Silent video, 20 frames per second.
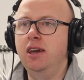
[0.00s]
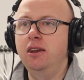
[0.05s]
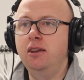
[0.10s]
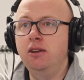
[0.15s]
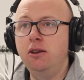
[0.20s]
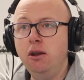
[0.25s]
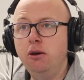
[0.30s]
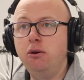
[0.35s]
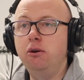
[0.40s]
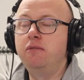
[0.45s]
and
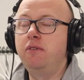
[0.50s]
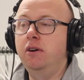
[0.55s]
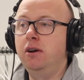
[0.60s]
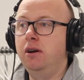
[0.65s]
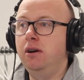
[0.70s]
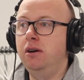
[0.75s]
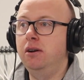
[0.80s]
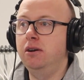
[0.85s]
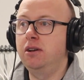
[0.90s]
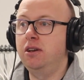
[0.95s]
a lot of
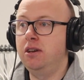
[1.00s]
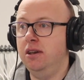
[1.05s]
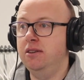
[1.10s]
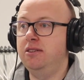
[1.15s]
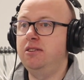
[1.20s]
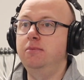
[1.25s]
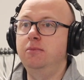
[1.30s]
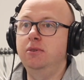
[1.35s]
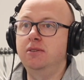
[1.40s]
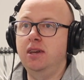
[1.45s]
our
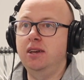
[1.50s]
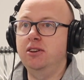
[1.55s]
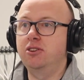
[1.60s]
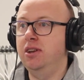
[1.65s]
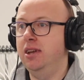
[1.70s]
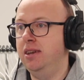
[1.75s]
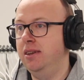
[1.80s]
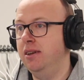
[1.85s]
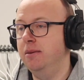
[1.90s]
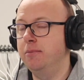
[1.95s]
customers
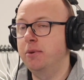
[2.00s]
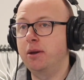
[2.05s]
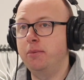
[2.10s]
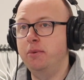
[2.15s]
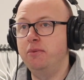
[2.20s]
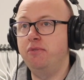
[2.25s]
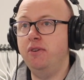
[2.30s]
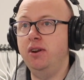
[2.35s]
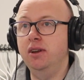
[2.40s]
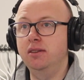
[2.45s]
actually end up
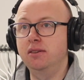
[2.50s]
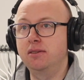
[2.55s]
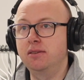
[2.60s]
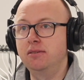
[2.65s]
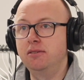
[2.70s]
becoming friends.